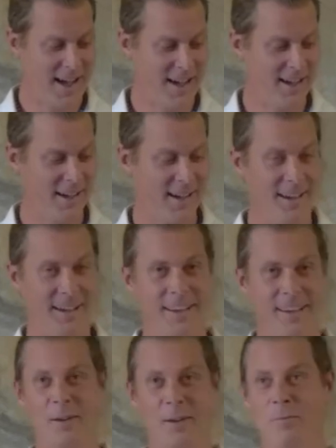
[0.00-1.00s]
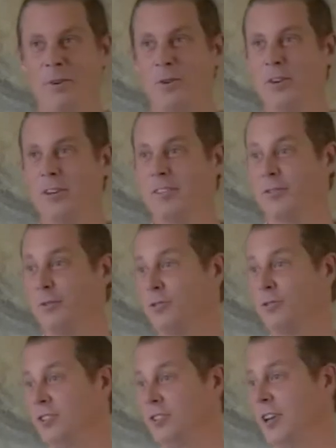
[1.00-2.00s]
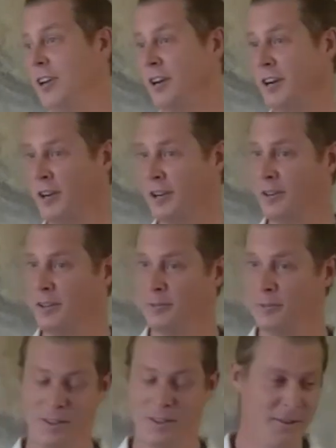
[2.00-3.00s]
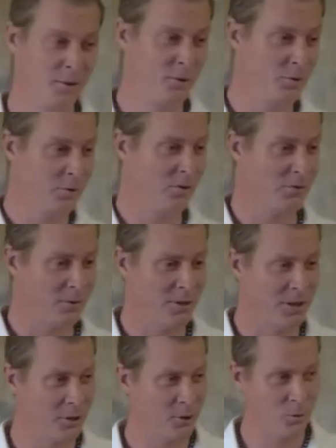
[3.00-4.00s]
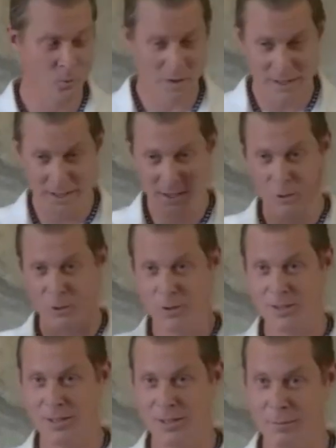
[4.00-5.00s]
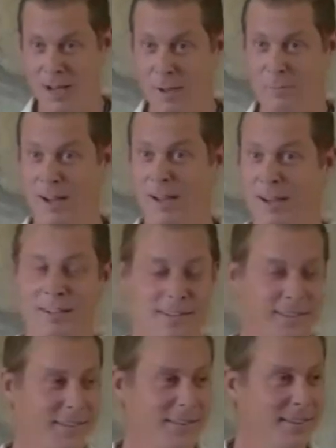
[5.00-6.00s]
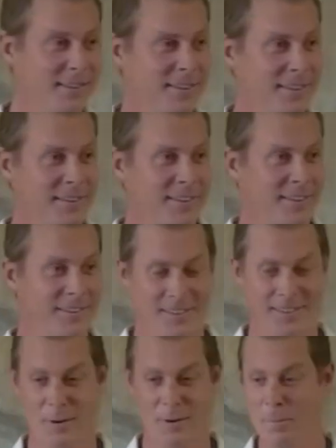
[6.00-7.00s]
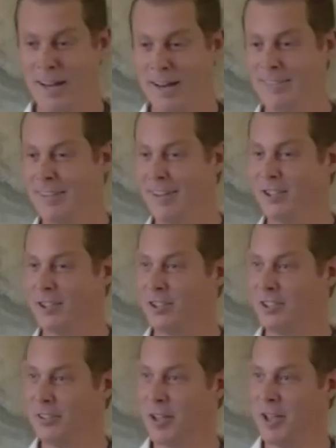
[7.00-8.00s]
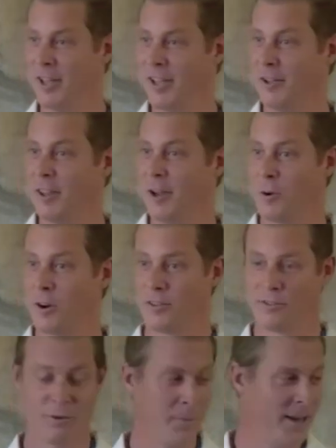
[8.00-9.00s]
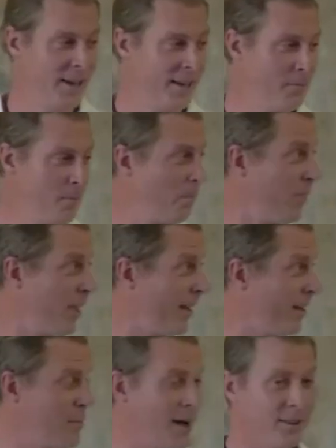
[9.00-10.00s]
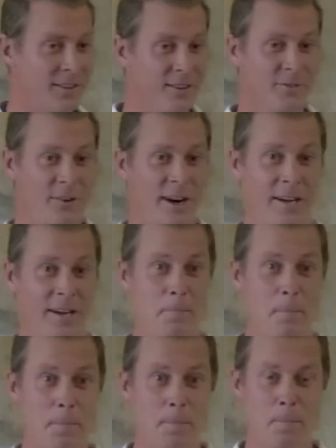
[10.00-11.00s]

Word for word: I am going to share with you through a little window into my mind meditation, how that works for me, thinking about this rain